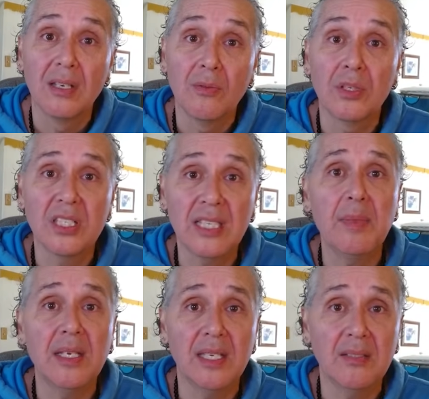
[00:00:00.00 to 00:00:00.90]
We're
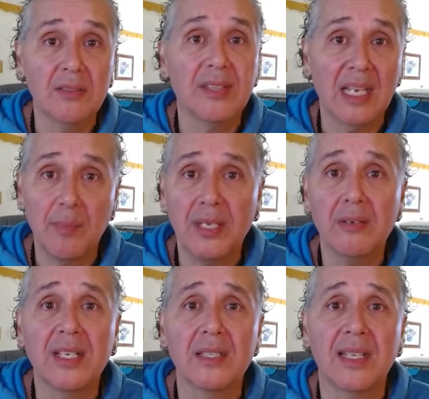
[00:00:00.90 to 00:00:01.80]
stepping into that
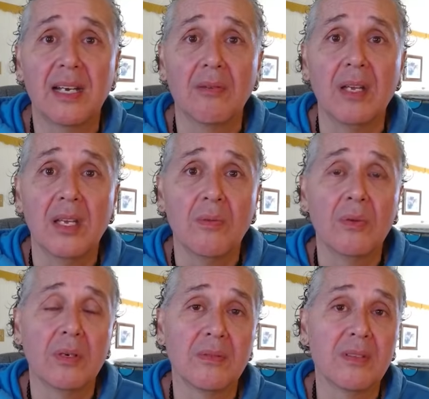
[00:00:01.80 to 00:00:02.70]
period now
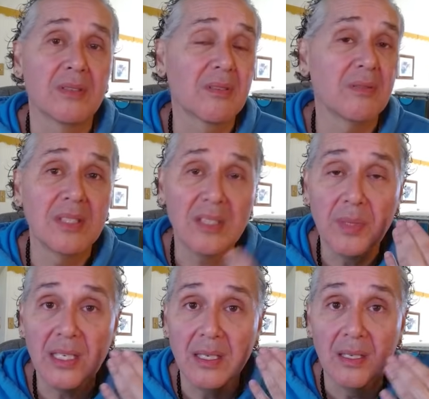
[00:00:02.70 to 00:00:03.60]
where there's going to
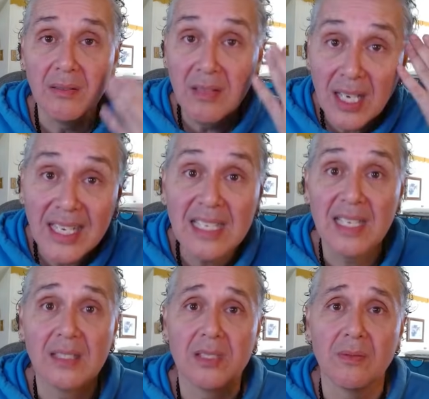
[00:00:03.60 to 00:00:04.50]
be
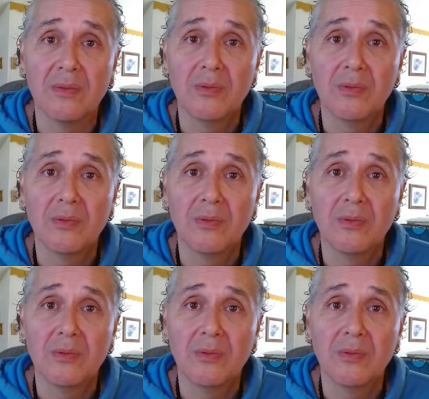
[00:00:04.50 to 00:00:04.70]
nuttiness,